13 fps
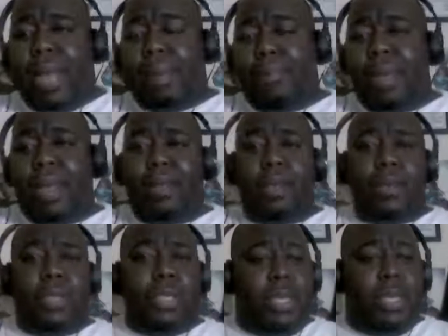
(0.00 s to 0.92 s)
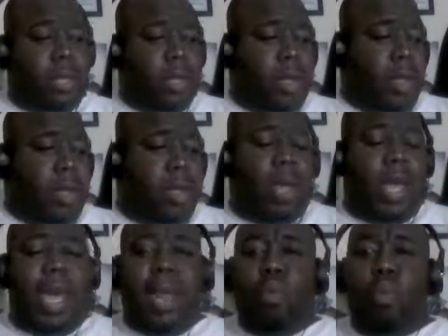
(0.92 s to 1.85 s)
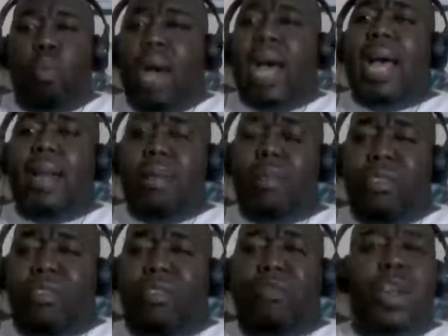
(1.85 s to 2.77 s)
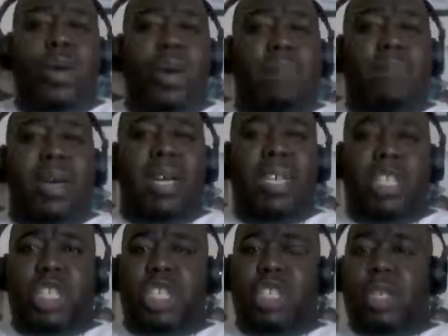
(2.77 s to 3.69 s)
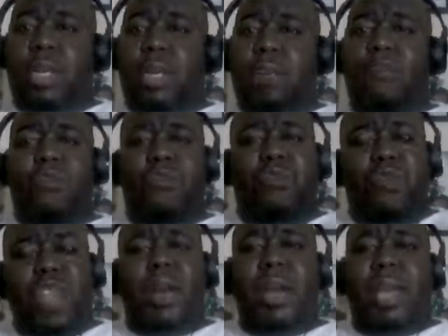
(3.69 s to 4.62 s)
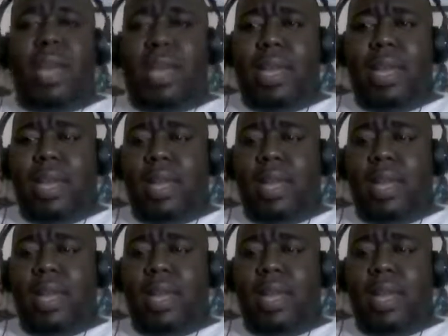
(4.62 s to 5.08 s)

the Black Panthers and why they was very much, very,